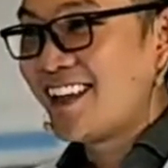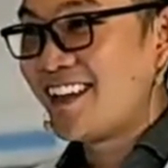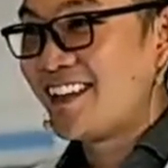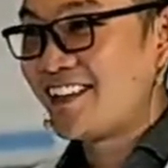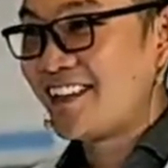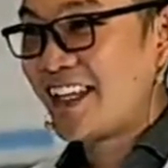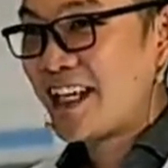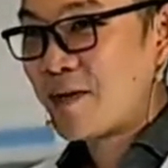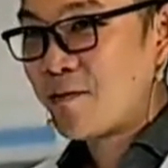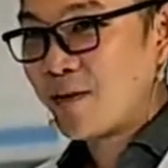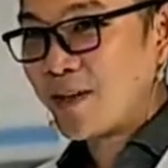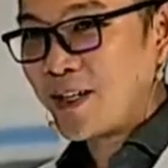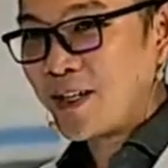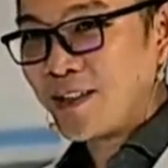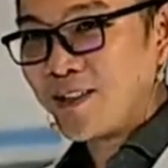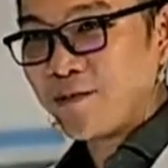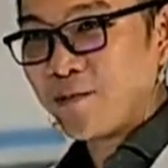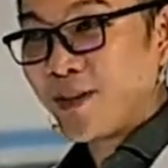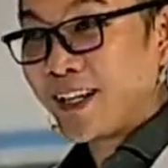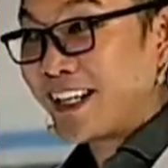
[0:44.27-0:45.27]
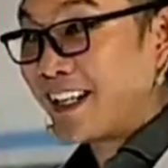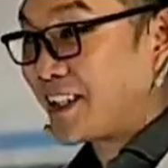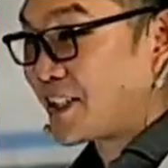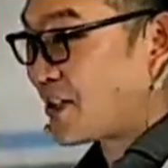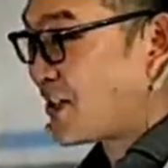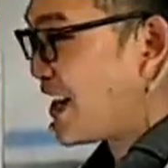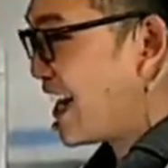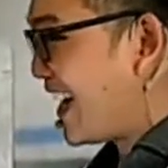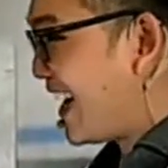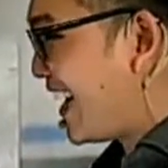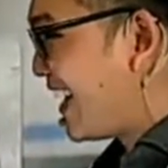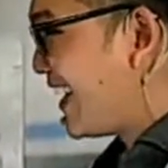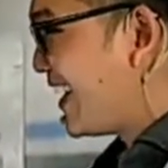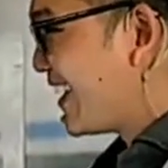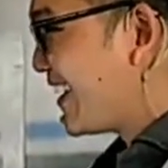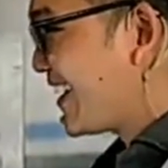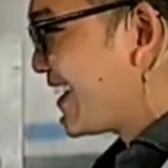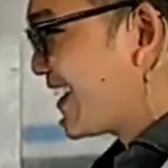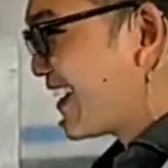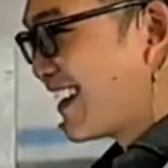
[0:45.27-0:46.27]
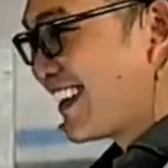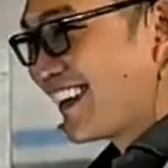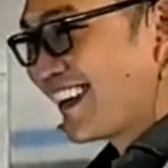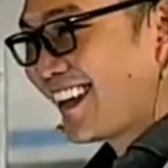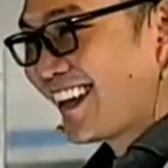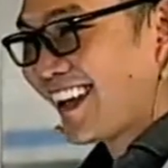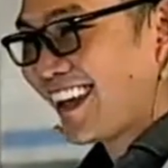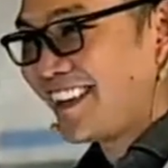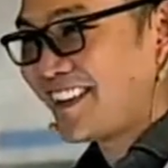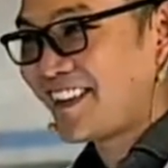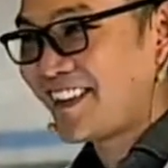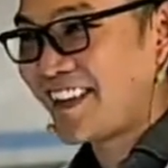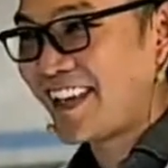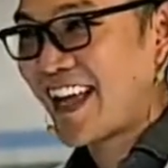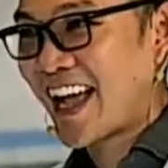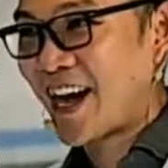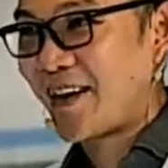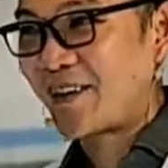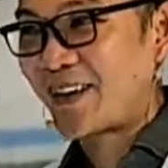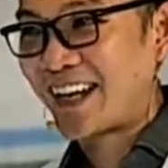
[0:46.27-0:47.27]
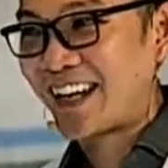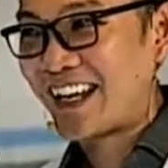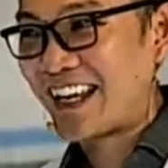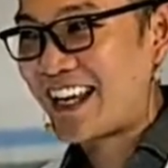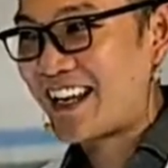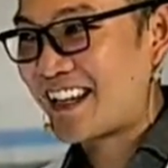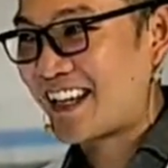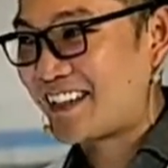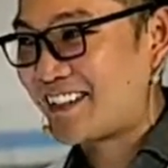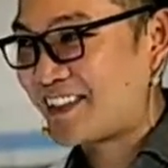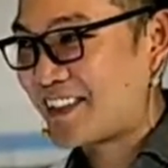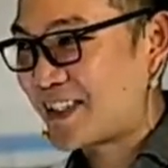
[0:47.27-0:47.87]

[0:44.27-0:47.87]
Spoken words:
does anyone want to try and see how clean their